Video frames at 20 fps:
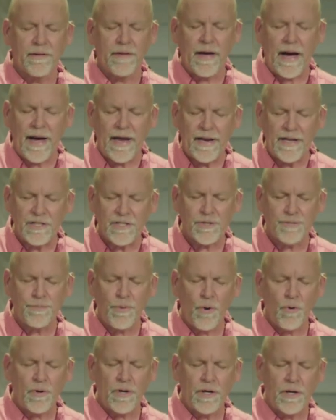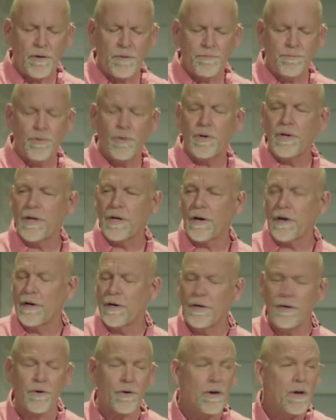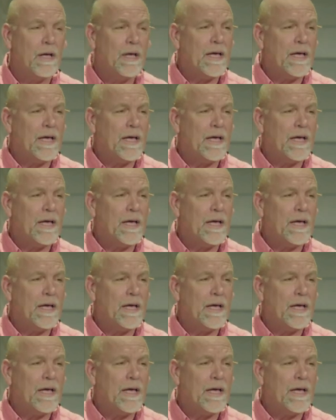God has spoken and put here, here.